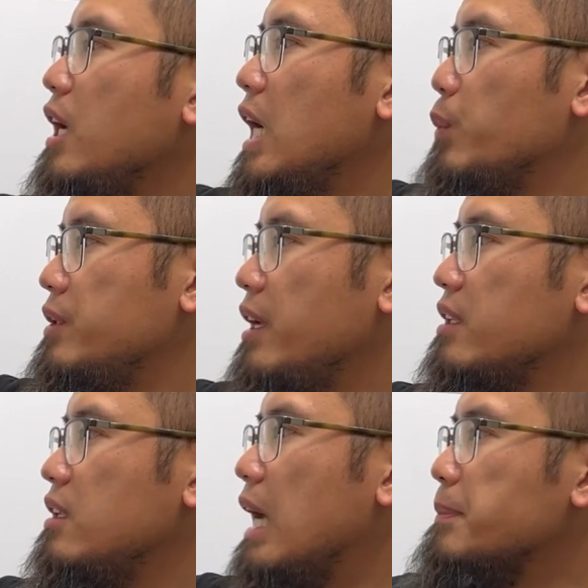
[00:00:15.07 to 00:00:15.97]
and we take
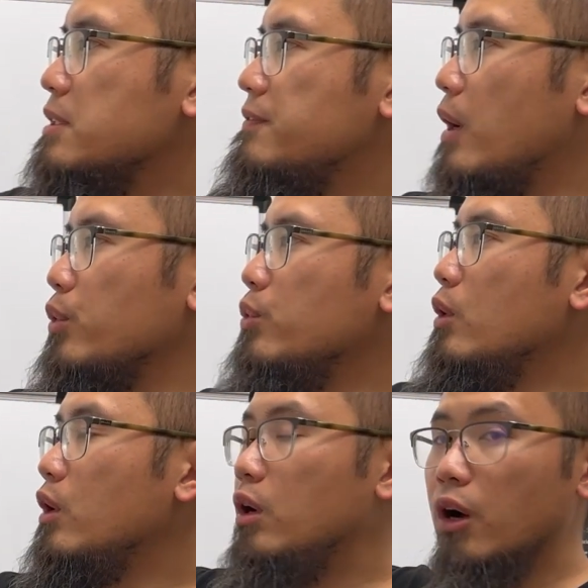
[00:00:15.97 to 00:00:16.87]
the absolute value
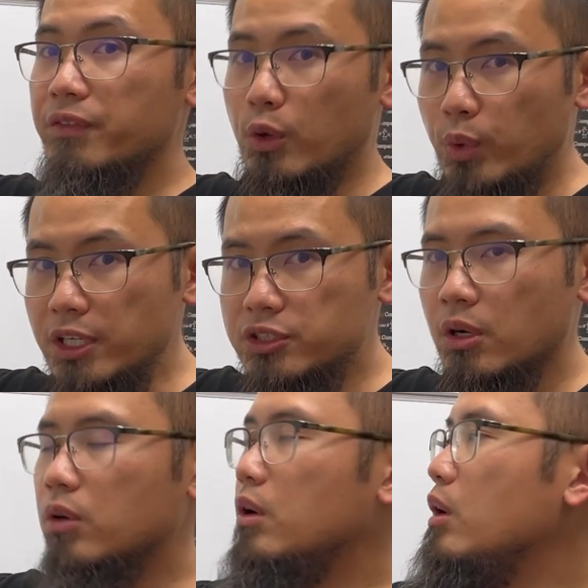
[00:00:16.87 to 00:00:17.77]
of the
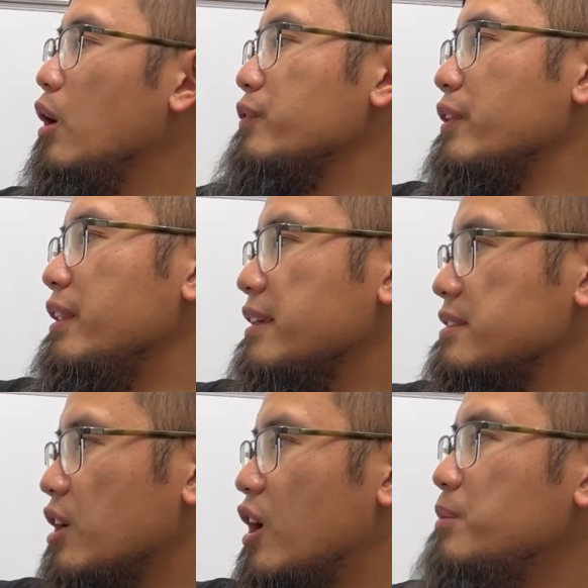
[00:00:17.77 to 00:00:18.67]
ratio of the next
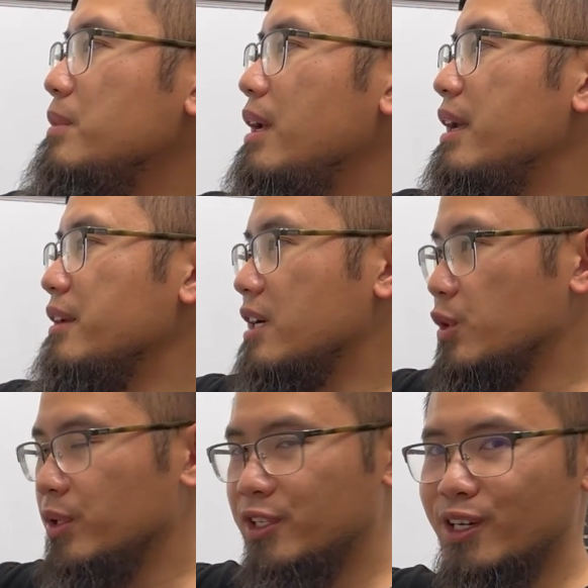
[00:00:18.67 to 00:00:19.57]
term and the
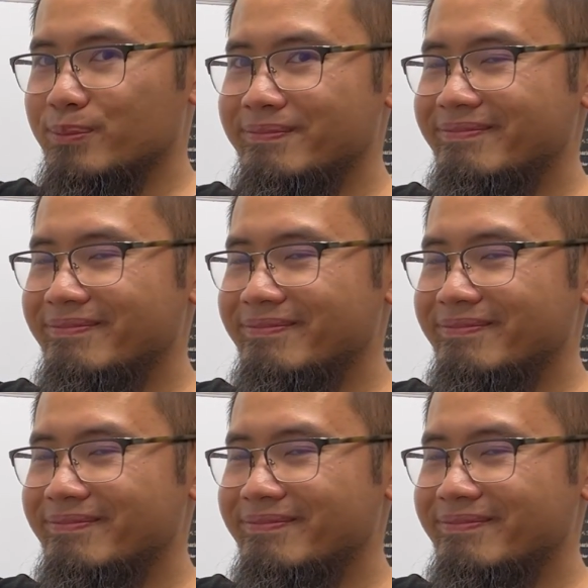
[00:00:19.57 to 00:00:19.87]
current term.